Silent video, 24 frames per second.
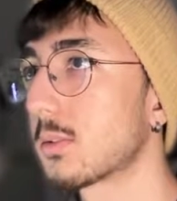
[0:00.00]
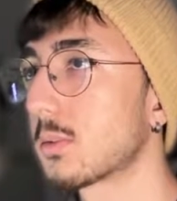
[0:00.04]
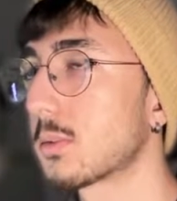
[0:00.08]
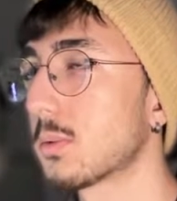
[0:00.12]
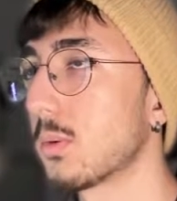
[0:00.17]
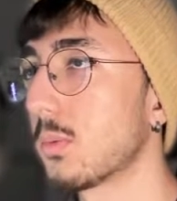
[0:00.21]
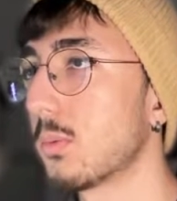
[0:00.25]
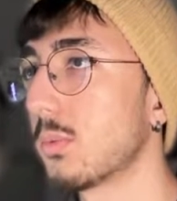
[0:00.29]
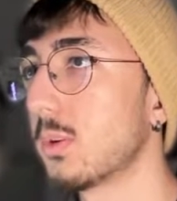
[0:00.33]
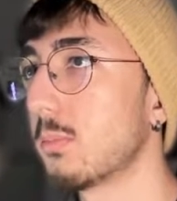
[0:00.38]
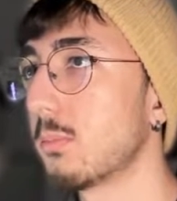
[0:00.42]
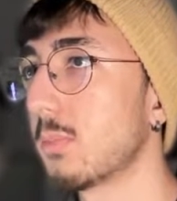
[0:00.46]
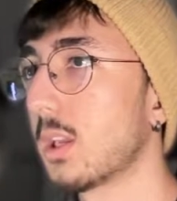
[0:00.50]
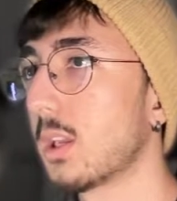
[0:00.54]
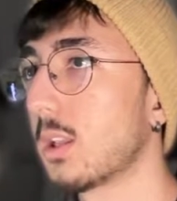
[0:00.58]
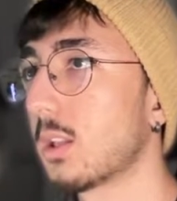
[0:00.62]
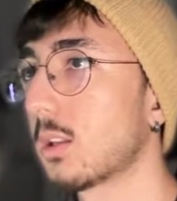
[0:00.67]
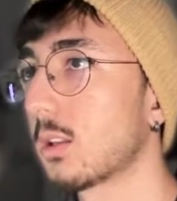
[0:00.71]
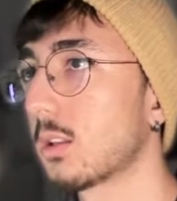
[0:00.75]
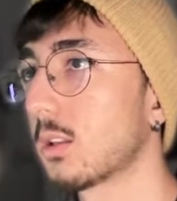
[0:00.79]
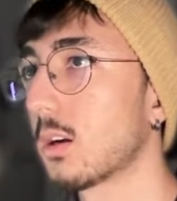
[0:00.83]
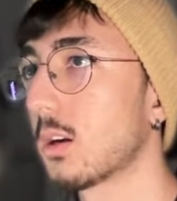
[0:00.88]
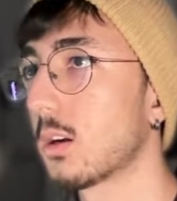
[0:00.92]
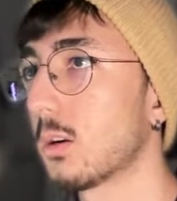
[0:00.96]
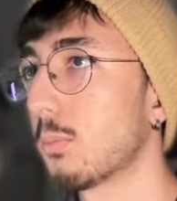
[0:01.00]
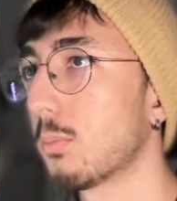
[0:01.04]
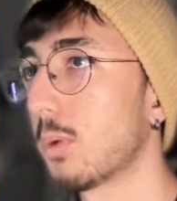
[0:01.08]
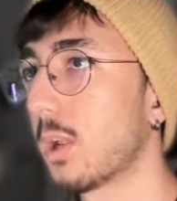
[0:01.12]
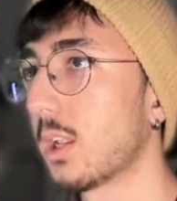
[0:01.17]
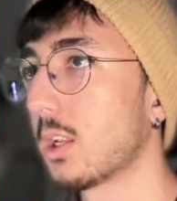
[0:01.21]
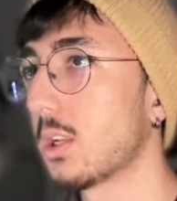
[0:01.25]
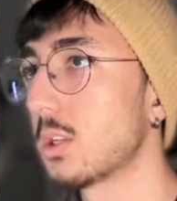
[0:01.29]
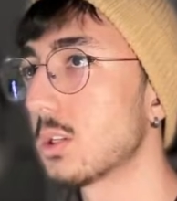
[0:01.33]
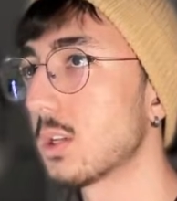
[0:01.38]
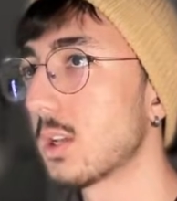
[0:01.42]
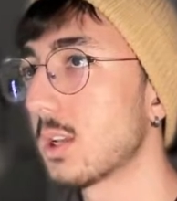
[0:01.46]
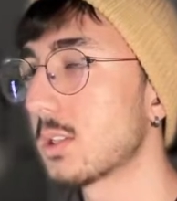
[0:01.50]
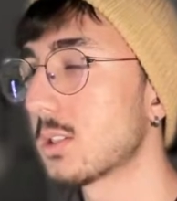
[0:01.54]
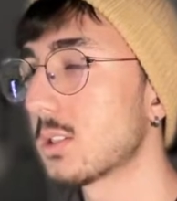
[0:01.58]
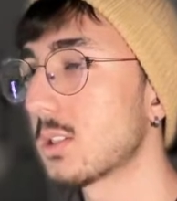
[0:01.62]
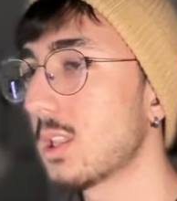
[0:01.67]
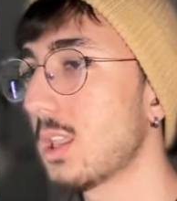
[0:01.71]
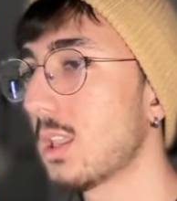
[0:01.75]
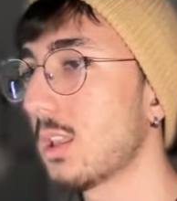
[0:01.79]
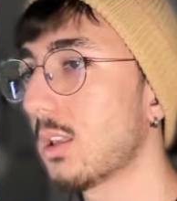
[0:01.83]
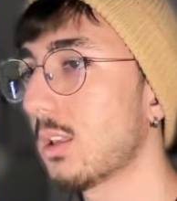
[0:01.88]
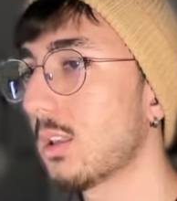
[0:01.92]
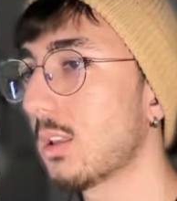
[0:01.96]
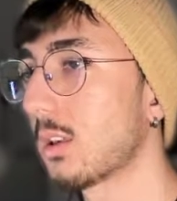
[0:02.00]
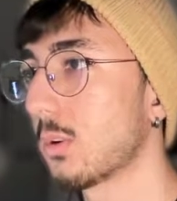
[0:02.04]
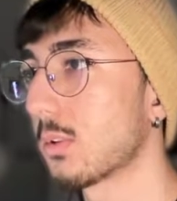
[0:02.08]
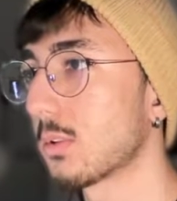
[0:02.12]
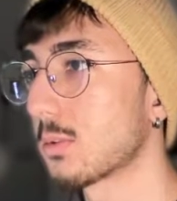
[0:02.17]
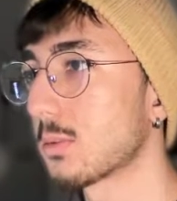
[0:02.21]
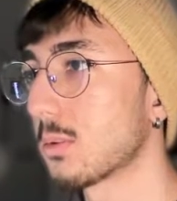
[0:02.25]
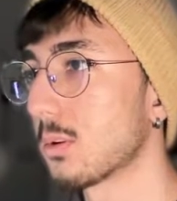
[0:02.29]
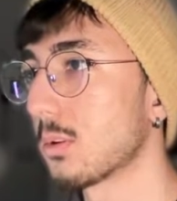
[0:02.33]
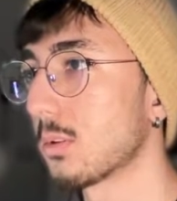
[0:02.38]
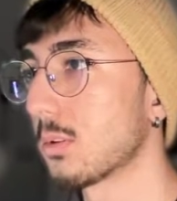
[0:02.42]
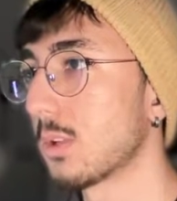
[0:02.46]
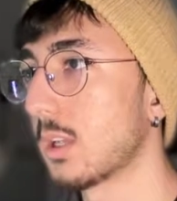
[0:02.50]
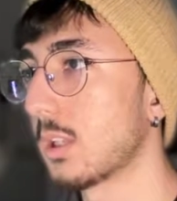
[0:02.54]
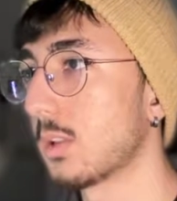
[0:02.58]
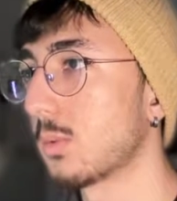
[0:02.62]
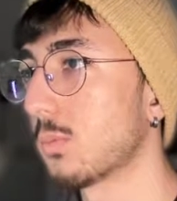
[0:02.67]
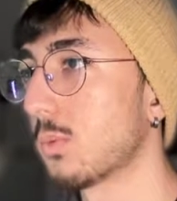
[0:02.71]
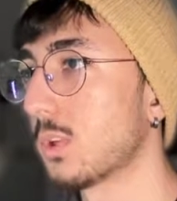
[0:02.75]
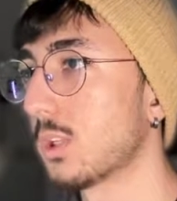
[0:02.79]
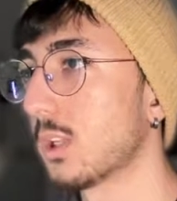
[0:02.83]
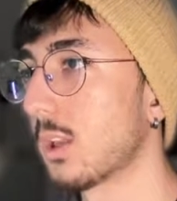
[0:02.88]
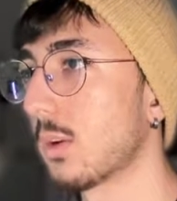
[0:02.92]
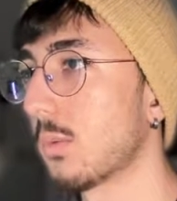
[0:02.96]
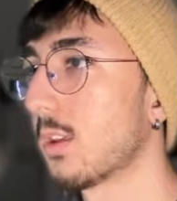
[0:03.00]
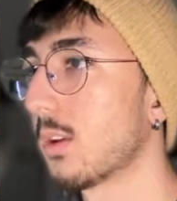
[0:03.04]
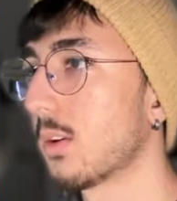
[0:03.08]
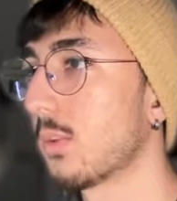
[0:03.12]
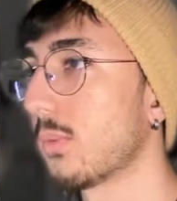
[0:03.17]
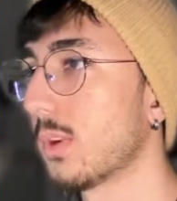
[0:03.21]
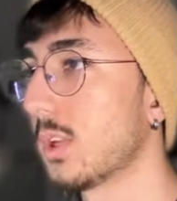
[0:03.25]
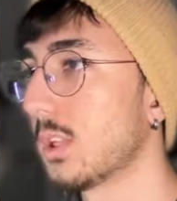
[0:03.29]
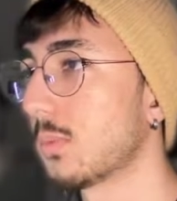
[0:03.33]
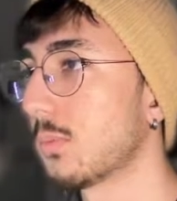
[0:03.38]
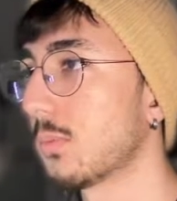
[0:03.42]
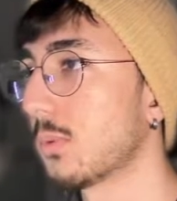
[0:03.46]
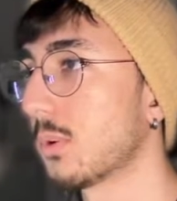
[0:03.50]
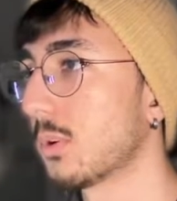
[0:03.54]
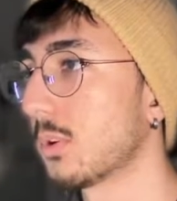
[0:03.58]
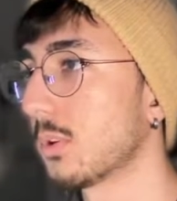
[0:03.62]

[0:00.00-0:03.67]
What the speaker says: So we make our page async so that we can wait for